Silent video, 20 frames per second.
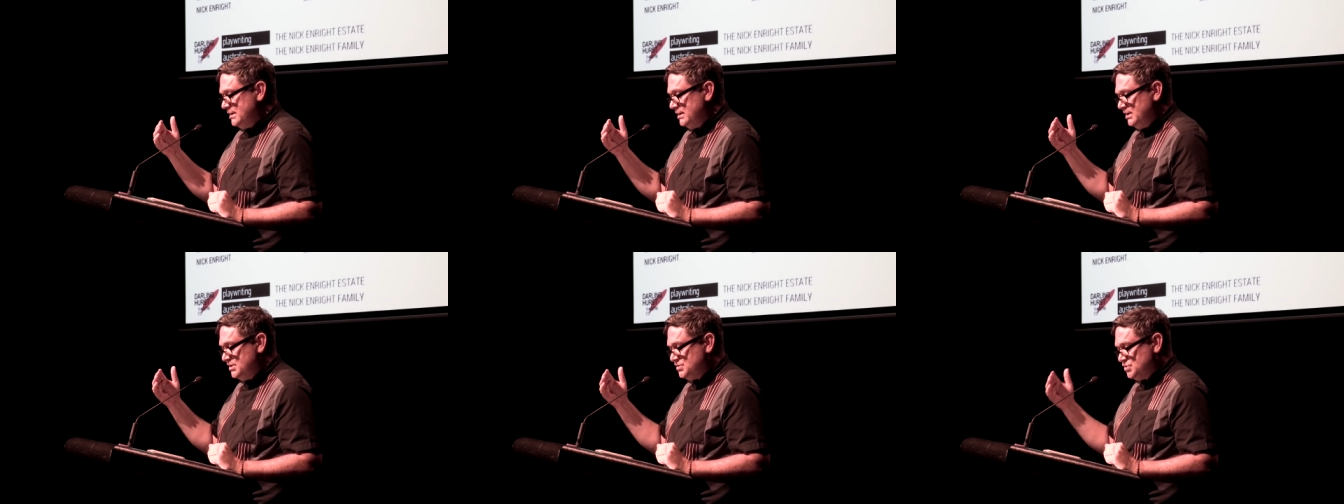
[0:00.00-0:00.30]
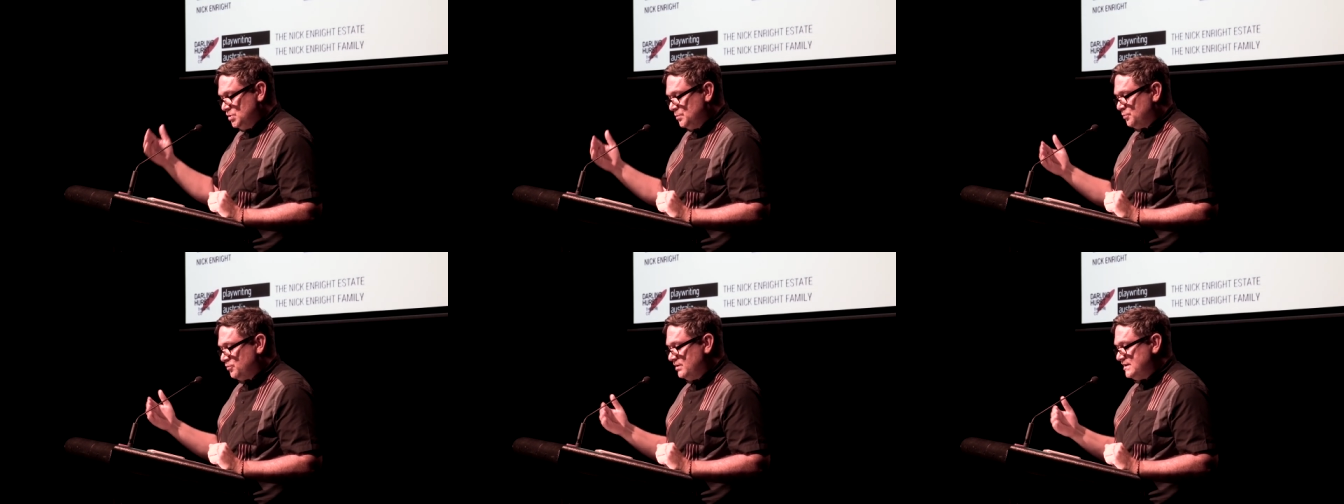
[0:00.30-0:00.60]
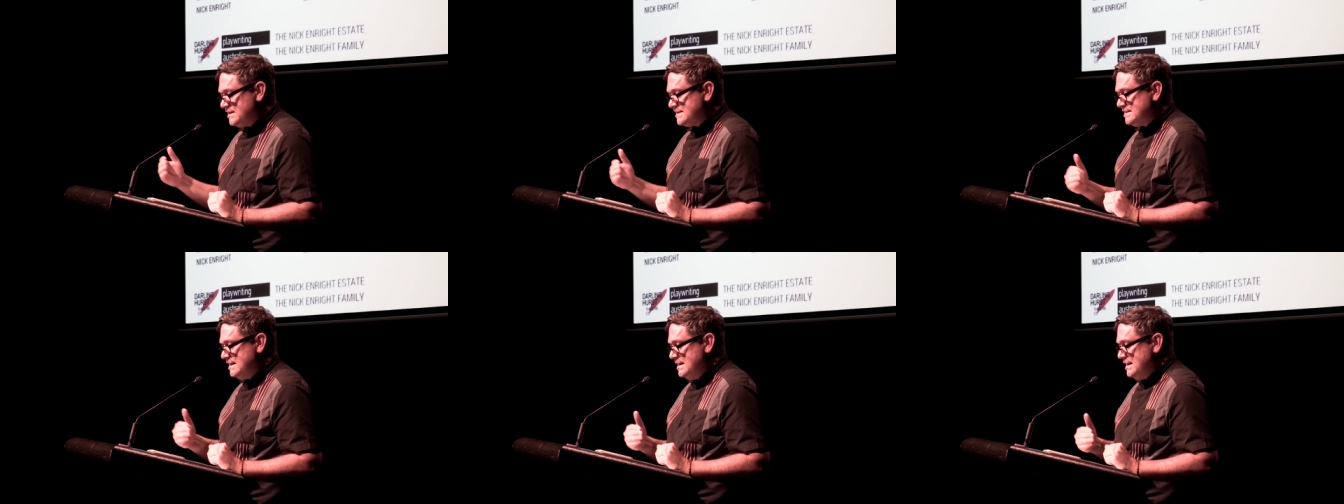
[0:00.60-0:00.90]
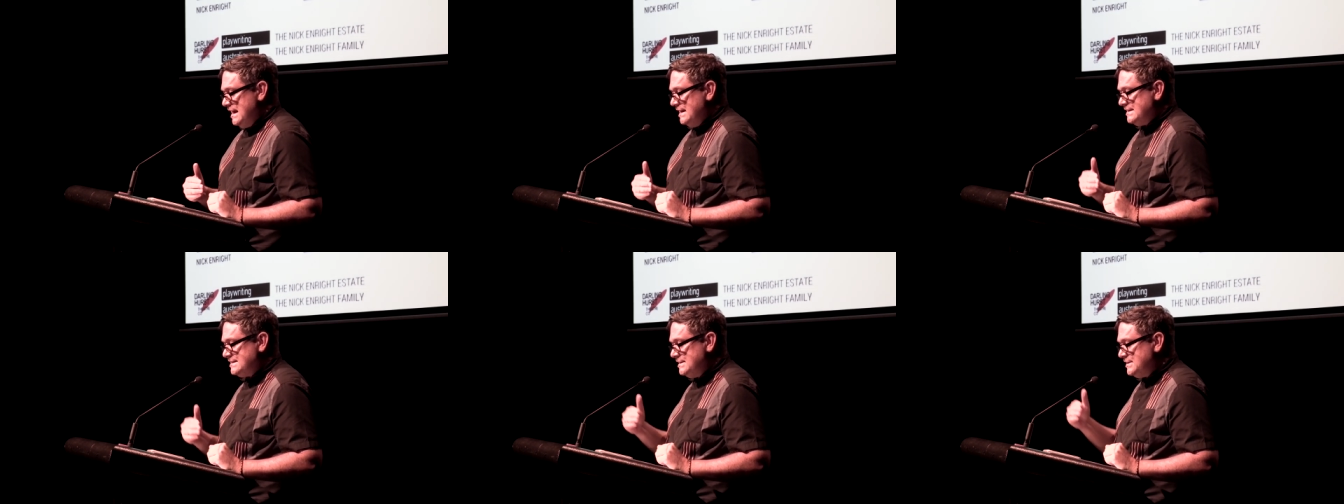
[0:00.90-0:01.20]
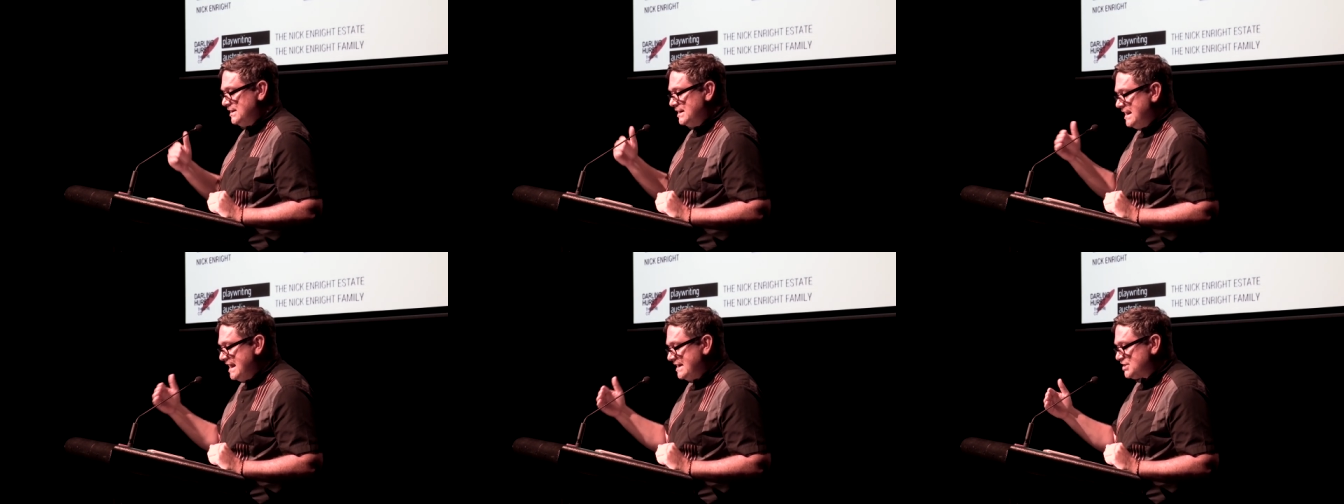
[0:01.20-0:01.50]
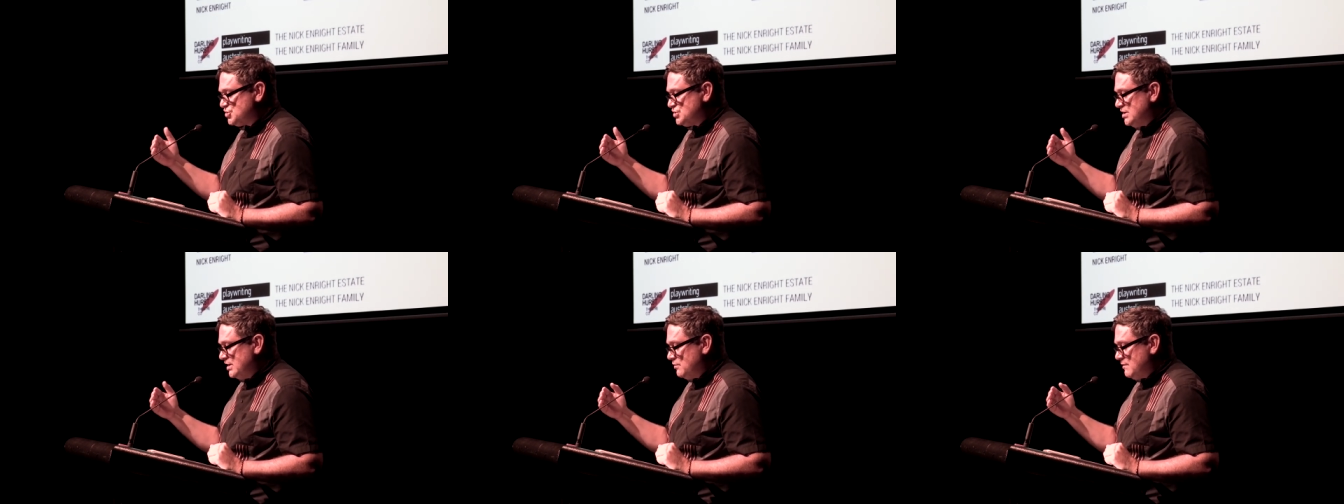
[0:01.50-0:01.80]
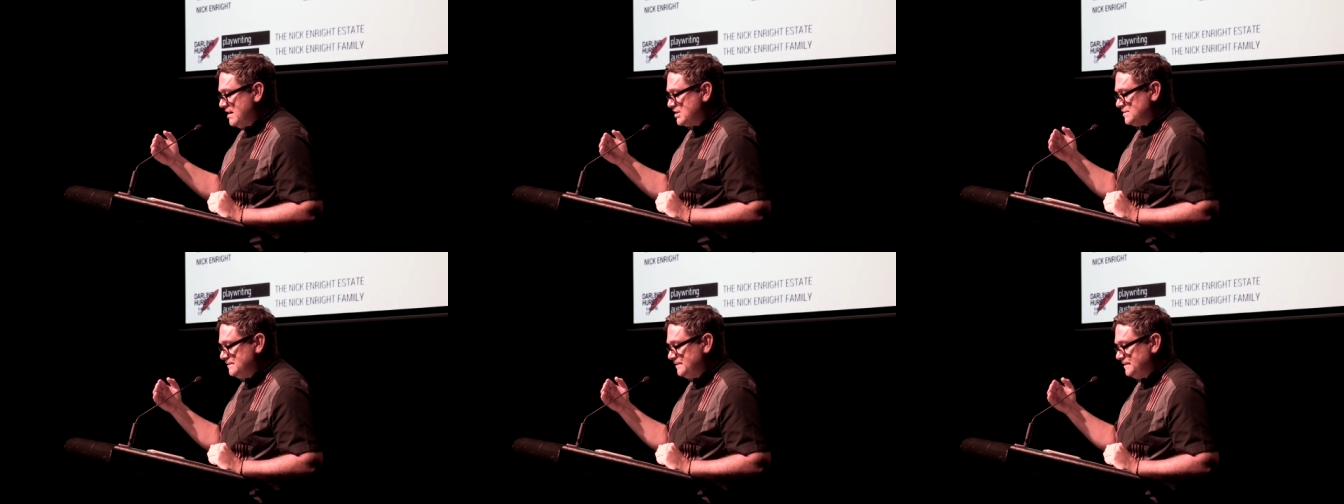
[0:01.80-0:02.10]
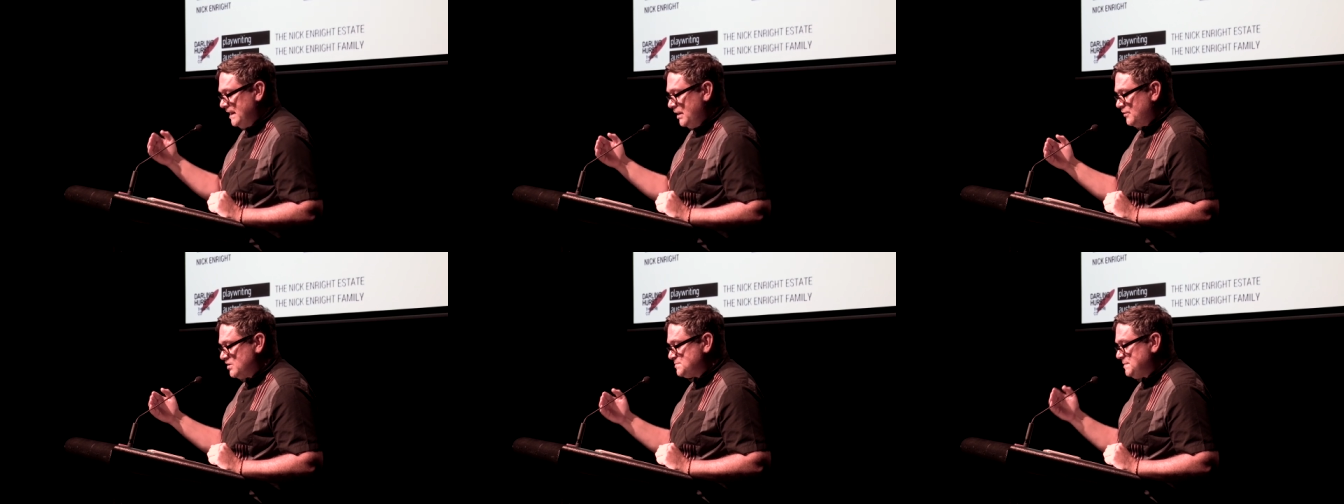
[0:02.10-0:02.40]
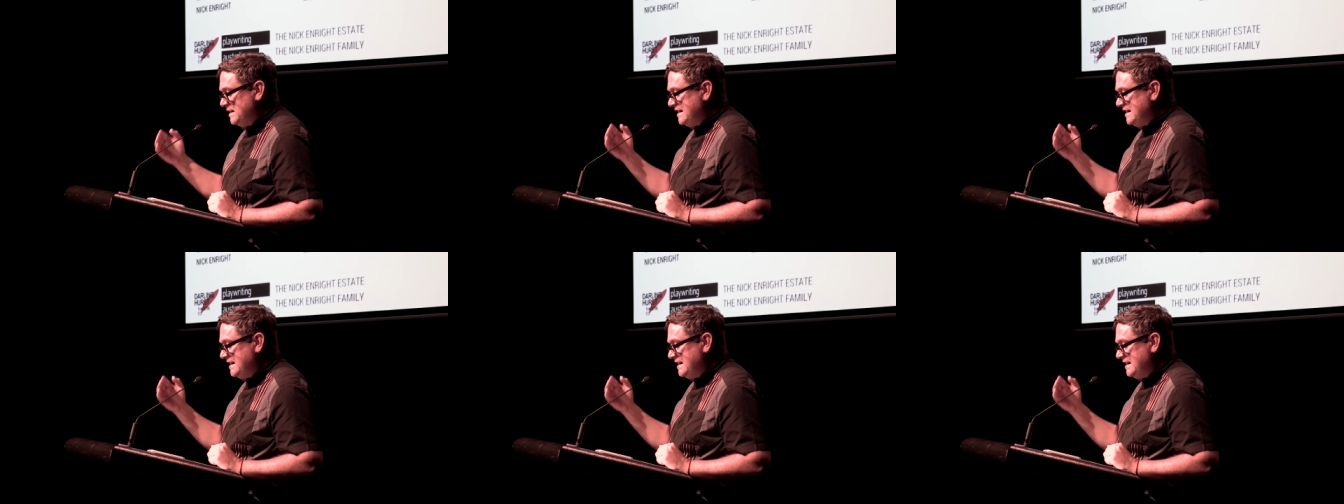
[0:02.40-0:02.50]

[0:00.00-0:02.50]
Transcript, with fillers: exuberance and see the next generation flourish,